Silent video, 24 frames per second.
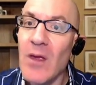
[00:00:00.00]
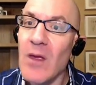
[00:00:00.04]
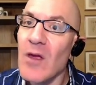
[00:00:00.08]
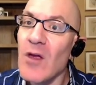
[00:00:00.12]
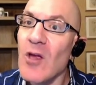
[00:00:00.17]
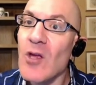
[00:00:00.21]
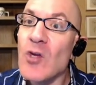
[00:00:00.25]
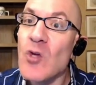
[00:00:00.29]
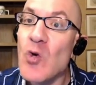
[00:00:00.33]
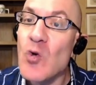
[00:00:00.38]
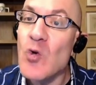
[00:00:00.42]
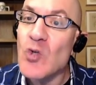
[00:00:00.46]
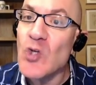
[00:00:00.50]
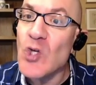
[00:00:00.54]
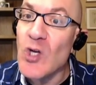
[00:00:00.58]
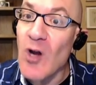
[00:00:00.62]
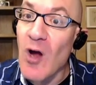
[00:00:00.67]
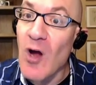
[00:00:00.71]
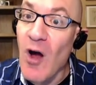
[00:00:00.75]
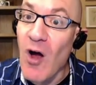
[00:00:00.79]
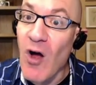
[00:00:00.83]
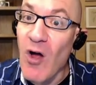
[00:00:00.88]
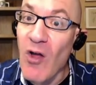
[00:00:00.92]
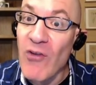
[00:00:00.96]
You should
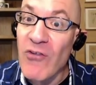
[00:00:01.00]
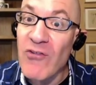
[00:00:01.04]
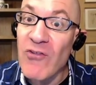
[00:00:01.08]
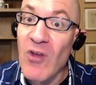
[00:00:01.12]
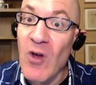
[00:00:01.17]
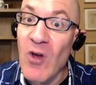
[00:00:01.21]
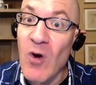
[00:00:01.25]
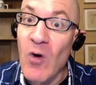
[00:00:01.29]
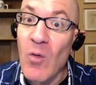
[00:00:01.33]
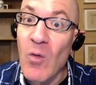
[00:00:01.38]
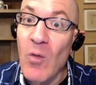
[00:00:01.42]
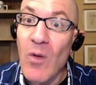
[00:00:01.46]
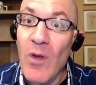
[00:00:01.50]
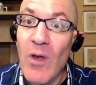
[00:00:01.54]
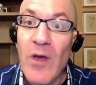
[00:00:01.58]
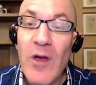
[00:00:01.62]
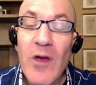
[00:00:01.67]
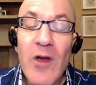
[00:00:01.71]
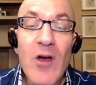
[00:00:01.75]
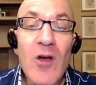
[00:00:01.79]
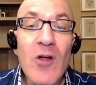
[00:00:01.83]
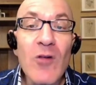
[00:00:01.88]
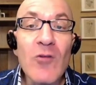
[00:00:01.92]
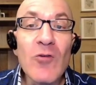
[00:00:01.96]
also
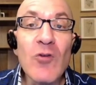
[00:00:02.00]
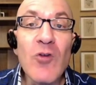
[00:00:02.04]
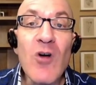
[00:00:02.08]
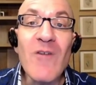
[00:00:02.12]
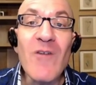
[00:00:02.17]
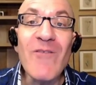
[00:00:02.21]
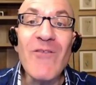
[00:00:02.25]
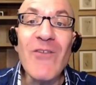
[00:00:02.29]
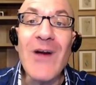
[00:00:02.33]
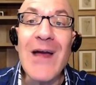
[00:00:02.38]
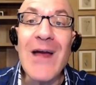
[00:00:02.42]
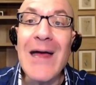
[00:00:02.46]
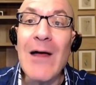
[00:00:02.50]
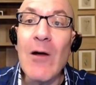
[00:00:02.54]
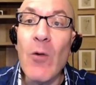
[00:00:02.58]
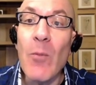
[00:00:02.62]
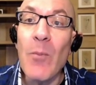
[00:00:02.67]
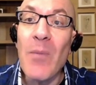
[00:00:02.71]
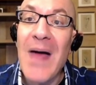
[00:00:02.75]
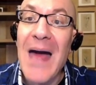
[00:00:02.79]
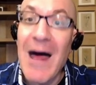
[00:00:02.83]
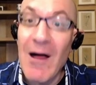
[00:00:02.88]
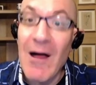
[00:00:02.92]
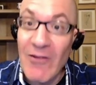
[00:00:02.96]
look for help
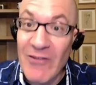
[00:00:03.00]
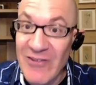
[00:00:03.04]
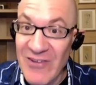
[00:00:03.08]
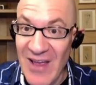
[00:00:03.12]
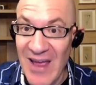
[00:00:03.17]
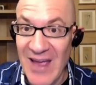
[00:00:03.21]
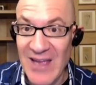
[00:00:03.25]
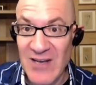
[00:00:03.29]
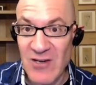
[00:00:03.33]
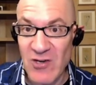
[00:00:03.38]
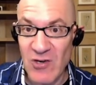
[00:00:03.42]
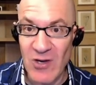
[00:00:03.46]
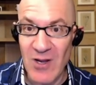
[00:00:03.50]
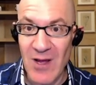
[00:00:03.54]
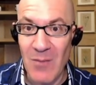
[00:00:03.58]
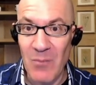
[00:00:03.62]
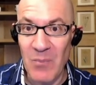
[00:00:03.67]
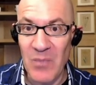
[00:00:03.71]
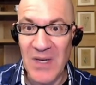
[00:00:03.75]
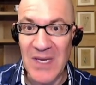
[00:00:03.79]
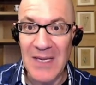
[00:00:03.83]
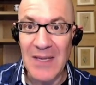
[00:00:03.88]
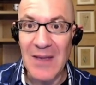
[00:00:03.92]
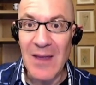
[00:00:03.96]
outside your
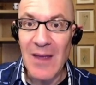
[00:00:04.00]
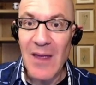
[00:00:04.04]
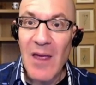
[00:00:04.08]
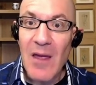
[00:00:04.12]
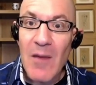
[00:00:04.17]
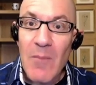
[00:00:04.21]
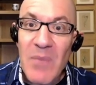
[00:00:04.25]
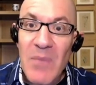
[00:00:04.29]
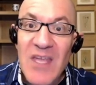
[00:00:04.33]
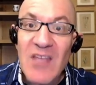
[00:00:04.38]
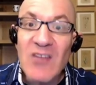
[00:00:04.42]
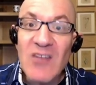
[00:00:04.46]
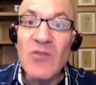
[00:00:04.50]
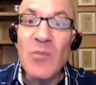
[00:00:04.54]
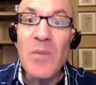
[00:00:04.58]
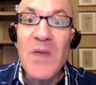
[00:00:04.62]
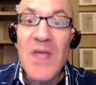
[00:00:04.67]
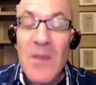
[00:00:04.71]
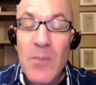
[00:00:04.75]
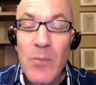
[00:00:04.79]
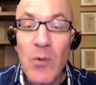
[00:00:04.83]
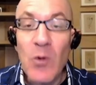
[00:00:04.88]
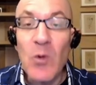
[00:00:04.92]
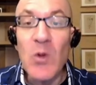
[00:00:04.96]
company, because
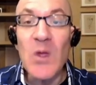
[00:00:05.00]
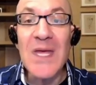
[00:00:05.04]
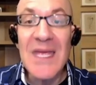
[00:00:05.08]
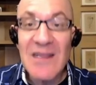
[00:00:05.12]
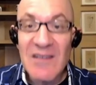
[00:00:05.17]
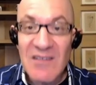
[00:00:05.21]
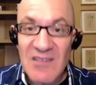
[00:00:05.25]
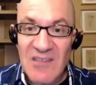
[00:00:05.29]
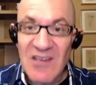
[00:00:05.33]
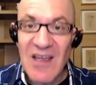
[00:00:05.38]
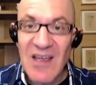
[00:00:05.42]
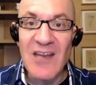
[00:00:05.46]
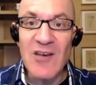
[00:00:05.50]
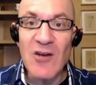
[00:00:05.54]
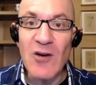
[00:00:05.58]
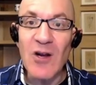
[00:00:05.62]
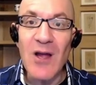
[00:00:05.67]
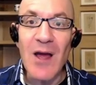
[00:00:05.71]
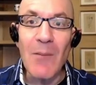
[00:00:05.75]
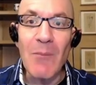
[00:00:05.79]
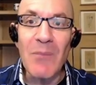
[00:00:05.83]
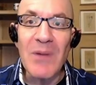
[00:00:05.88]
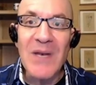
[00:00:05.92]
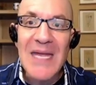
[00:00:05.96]
people inside your
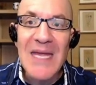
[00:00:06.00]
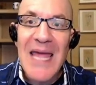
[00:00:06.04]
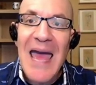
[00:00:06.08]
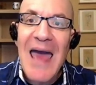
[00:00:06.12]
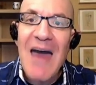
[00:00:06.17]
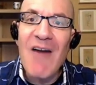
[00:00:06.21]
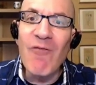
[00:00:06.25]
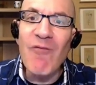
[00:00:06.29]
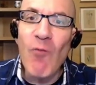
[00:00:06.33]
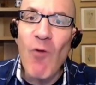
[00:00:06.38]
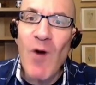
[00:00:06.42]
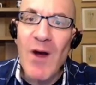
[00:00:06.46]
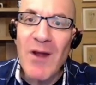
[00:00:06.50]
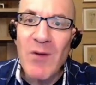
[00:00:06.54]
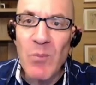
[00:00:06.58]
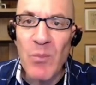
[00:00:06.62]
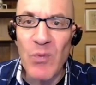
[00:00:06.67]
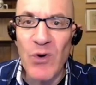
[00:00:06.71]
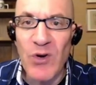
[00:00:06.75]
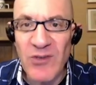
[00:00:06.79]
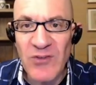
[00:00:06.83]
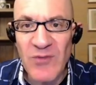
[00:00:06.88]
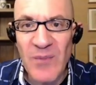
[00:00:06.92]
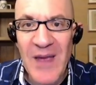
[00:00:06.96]
company have one
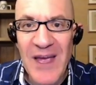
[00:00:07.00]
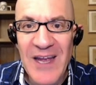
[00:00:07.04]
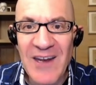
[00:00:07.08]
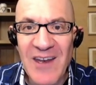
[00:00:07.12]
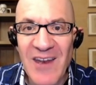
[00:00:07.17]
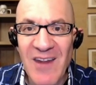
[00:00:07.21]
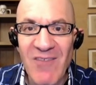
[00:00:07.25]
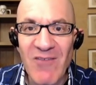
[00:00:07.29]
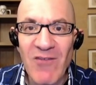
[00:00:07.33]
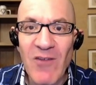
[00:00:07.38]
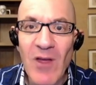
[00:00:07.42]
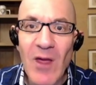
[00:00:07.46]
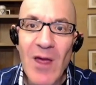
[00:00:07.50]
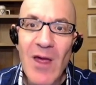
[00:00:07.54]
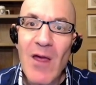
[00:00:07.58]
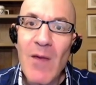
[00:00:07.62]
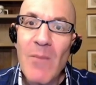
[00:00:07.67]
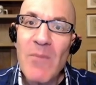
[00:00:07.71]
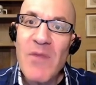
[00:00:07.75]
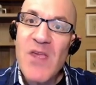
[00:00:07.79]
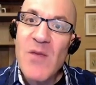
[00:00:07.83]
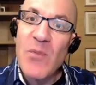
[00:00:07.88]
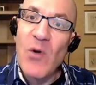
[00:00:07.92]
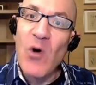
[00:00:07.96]
perspective.
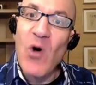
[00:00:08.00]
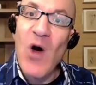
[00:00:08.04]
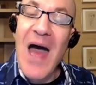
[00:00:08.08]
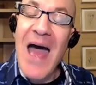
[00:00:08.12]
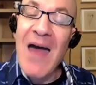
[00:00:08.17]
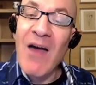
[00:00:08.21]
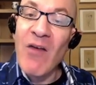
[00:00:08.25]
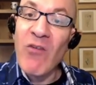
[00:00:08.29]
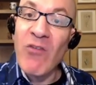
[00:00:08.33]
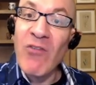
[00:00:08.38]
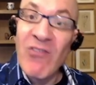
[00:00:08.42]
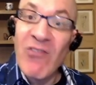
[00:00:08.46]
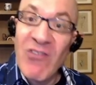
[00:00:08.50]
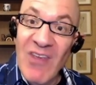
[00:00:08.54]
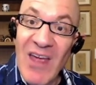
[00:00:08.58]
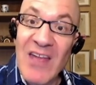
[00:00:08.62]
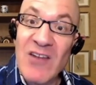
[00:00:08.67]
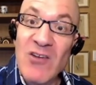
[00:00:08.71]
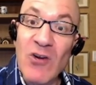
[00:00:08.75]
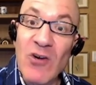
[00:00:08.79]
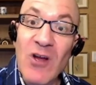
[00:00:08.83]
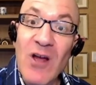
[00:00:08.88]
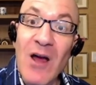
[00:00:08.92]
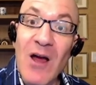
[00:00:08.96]
People outside your
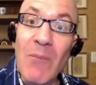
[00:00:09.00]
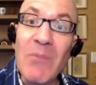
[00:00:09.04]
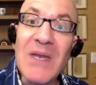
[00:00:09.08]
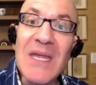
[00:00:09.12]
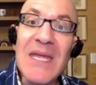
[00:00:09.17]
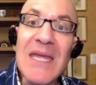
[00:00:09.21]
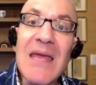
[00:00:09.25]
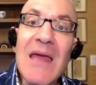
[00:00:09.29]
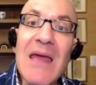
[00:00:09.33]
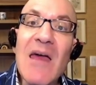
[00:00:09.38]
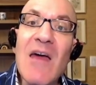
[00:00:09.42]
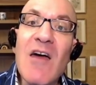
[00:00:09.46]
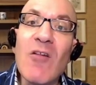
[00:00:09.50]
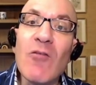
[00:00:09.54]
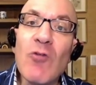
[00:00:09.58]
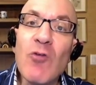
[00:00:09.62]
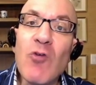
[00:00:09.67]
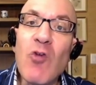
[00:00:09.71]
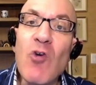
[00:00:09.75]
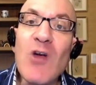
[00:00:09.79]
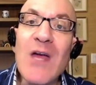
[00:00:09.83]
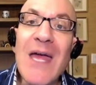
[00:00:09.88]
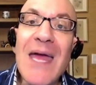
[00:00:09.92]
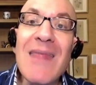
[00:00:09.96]
company
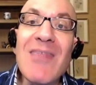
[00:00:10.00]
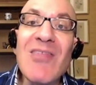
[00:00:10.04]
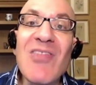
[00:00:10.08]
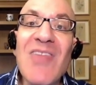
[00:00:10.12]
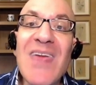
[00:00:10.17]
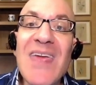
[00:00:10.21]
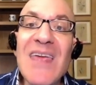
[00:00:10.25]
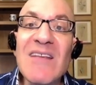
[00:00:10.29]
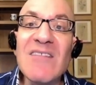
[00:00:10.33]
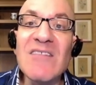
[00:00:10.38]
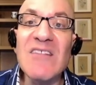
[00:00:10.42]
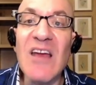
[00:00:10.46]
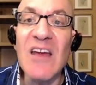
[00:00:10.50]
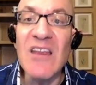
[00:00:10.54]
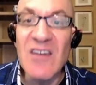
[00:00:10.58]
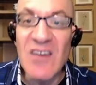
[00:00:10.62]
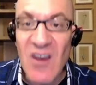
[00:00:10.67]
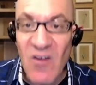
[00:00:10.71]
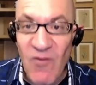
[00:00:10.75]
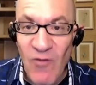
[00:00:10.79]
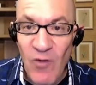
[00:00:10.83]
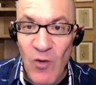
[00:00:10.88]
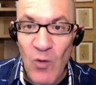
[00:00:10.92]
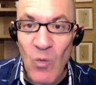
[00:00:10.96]
look at things a
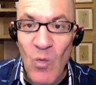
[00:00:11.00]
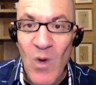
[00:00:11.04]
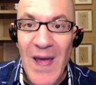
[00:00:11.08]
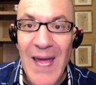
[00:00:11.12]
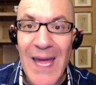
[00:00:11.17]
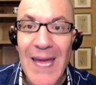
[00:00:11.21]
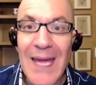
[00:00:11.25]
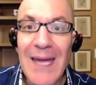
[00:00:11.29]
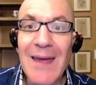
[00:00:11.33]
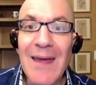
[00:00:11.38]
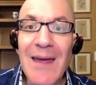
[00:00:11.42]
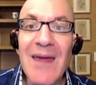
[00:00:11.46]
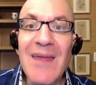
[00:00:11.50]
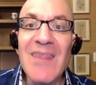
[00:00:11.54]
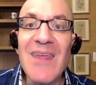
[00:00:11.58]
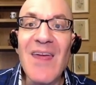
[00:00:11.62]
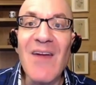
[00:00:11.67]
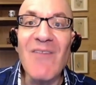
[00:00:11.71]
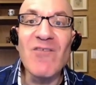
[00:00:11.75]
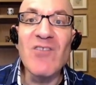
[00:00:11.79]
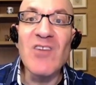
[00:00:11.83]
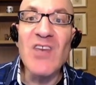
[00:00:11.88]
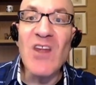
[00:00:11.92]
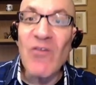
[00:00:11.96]
different way. They
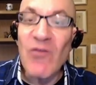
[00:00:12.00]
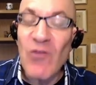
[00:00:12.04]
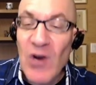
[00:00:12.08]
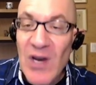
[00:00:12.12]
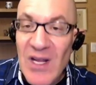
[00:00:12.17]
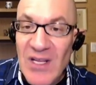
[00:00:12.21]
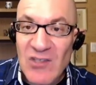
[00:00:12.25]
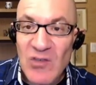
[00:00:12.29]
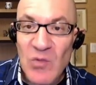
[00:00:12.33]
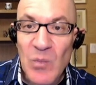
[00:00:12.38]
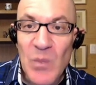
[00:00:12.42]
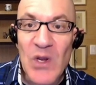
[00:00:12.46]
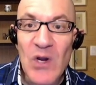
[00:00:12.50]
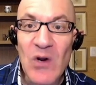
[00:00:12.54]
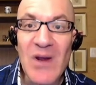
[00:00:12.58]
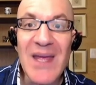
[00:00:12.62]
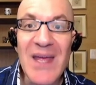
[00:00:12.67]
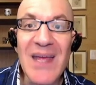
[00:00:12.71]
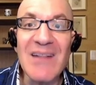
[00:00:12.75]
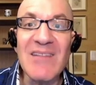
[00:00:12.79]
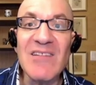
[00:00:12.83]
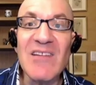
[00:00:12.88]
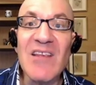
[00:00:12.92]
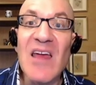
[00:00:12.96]
have different
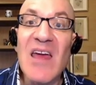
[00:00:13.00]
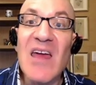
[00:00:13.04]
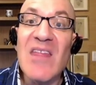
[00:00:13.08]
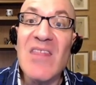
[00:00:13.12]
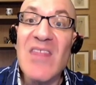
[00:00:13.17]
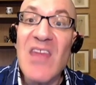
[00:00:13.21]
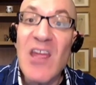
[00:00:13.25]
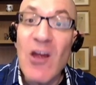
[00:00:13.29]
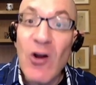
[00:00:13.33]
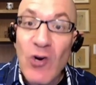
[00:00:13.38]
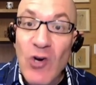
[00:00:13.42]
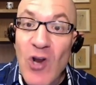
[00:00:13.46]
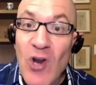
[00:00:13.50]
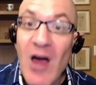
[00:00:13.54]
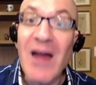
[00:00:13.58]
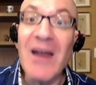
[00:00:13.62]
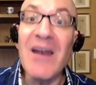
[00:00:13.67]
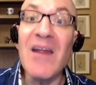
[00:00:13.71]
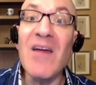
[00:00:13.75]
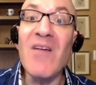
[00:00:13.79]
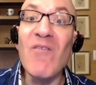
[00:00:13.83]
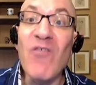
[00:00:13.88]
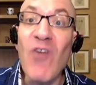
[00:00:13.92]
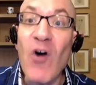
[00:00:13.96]
experience. They are not
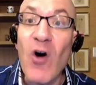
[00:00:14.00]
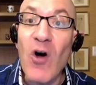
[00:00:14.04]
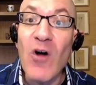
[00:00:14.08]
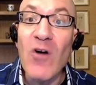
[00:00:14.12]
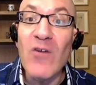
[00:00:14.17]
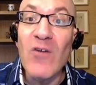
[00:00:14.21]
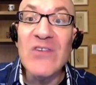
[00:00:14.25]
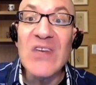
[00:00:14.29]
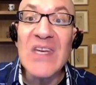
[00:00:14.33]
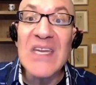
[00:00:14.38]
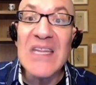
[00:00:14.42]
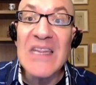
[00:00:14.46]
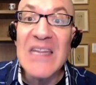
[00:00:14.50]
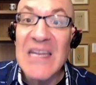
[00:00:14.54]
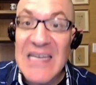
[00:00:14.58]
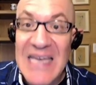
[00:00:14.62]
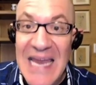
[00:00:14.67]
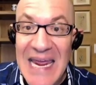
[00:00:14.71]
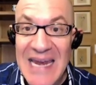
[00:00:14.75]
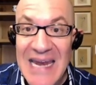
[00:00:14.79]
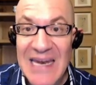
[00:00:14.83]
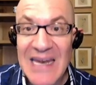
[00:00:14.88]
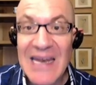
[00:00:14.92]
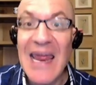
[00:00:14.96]
involved in the
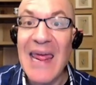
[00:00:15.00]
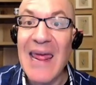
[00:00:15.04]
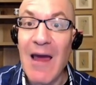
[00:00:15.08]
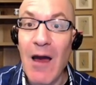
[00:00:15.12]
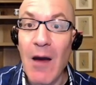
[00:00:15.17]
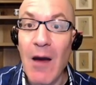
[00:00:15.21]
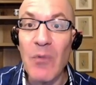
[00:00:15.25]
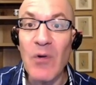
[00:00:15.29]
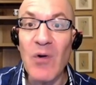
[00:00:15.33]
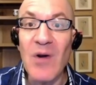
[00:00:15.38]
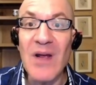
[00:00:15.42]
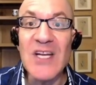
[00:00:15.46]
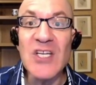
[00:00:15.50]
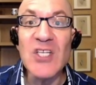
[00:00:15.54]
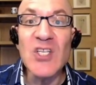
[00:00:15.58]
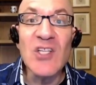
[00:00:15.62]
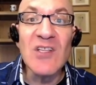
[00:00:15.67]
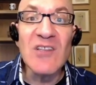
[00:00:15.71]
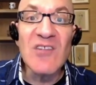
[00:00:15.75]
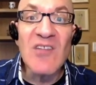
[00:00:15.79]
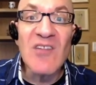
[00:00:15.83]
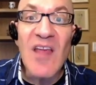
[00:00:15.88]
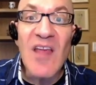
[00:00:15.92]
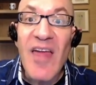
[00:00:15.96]
day-to-day
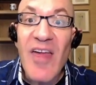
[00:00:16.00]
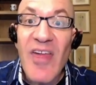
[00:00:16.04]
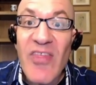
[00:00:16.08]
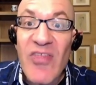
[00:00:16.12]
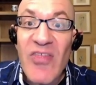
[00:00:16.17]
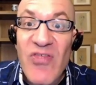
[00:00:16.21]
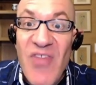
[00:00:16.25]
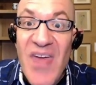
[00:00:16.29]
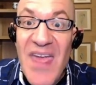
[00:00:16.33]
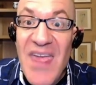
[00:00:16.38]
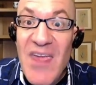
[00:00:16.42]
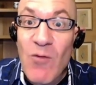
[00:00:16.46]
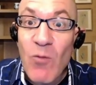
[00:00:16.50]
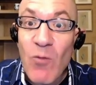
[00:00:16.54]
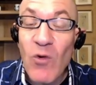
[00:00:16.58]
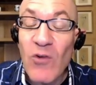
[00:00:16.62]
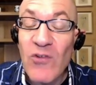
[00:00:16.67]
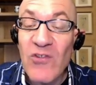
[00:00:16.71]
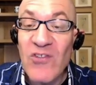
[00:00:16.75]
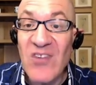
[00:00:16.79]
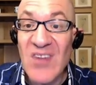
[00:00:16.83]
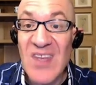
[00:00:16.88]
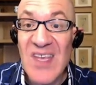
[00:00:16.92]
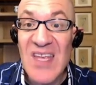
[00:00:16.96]
operations. They will
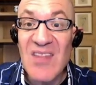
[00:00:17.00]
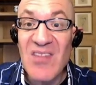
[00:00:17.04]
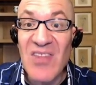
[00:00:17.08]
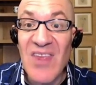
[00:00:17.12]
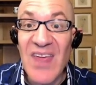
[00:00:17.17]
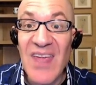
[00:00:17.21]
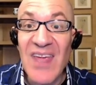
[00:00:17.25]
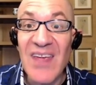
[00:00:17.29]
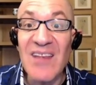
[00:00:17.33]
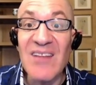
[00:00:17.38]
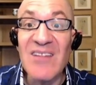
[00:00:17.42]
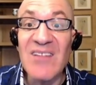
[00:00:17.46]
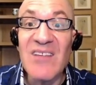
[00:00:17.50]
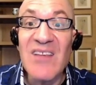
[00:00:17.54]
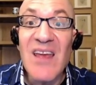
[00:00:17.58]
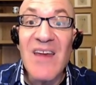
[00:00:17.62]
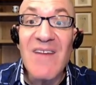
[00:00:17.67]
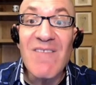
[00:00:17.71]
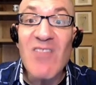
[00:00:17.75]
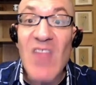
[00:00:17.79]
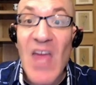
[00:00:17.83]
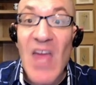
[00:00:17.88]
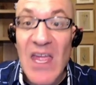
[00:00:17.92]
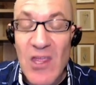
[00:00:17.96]
see things
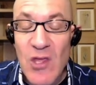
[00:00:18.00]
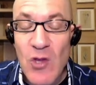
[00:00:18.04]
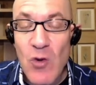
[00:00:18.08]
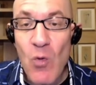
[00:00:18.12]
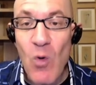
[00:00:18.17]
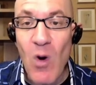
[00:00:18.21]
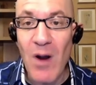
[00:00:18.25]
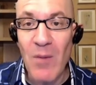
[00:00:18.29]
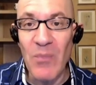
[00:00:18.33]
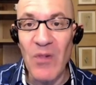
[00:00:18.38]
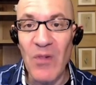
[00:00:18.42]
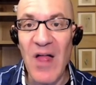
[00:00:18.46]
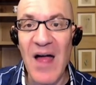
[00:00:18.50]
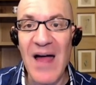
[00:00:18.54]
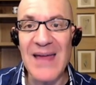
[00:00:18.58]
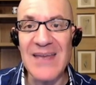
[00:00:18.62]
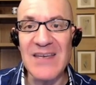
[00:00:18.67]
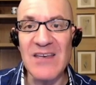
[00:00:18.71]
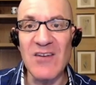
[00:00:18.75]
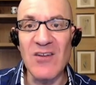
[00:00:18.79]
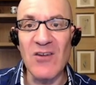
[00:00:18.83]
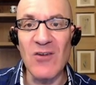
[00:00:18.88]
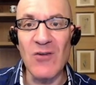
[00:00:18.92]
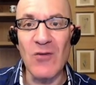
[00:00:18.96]
that you are blind
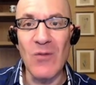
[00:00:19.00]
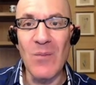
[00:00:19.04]
to.